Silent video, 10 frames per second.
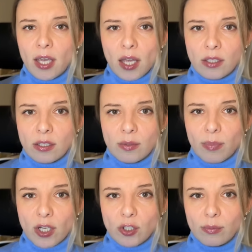and
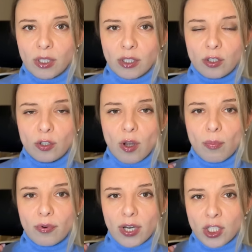special military
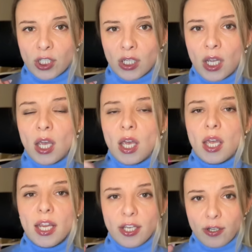operation
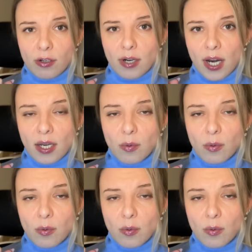in Ukraine.